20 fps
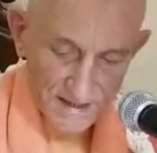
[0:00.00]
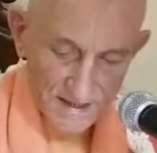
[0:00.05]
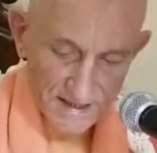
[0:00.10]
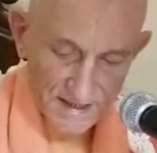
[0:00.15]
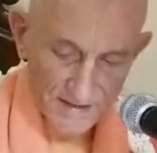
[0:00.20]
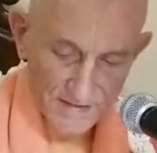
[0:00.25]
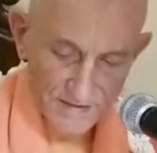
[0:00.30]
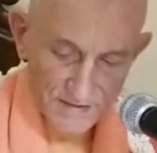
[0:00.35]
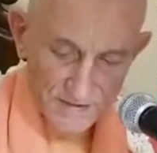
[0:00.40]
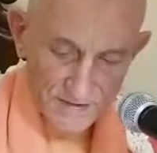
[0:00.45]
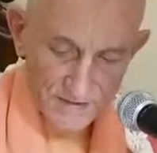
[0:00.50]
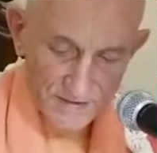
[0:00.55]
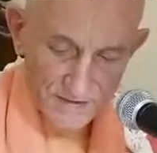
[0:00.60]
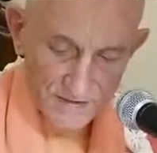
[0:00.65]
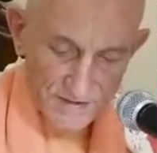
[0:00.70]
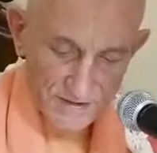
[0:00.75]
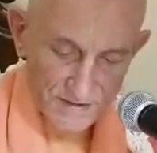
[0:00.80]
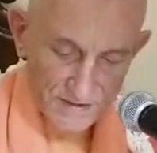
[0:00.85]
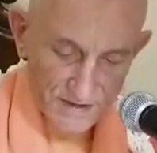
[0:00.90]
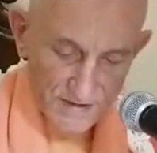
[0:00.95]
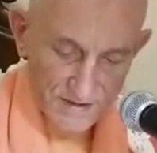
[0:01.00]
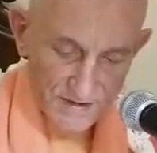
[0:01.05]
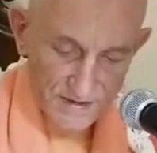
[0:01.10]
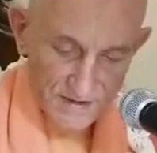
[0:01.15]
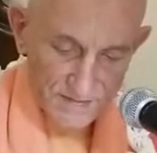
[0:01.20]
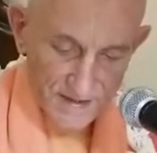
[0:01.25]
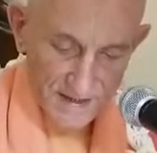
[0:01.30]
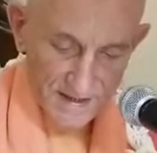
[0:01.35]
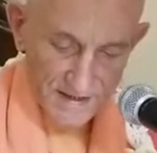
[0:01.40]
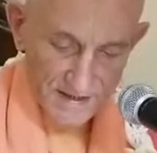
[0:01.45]
He was also
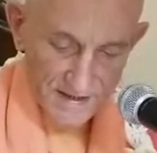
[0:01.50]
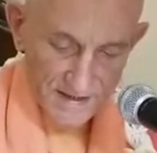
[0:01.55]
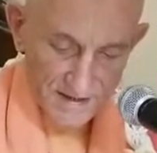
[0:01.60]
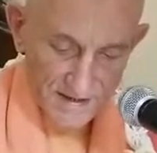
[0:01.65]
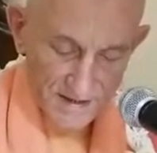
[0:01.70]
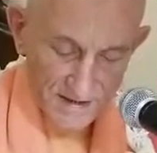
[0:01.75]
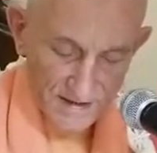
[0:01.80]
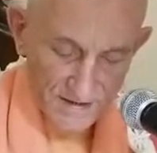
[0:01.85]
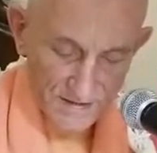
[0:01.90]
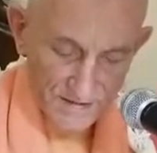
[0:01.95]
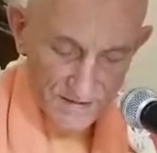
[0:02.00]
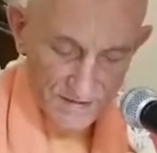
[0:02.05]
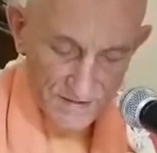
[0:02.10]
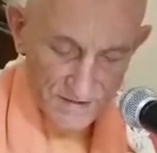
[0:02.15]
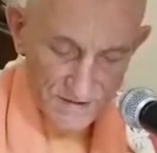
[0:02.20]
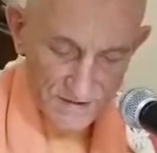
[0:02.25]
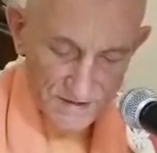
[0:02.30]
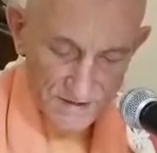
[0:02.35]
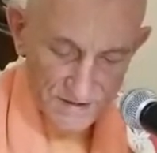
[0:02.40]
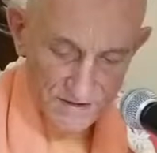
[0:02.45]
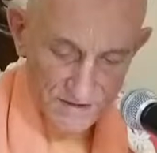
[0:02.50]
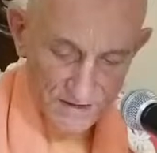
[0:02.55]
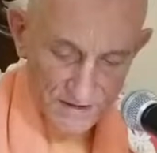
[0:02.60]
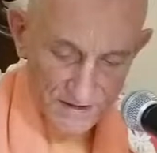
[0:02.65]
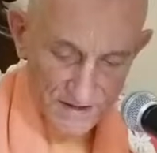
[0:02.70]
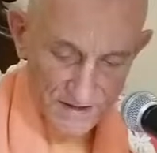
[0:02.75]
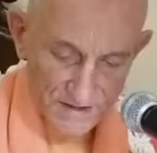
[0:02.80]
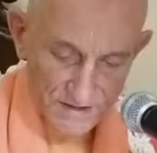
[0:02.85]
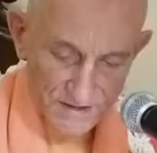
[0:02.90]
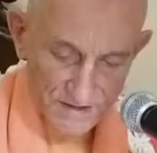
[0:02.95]
astonished by the Lord's
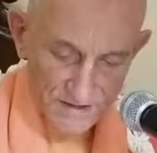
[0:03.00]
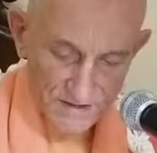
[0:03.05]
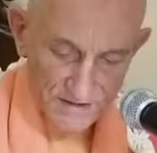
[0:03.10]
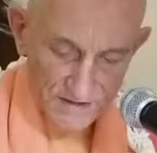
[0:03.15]
knowledge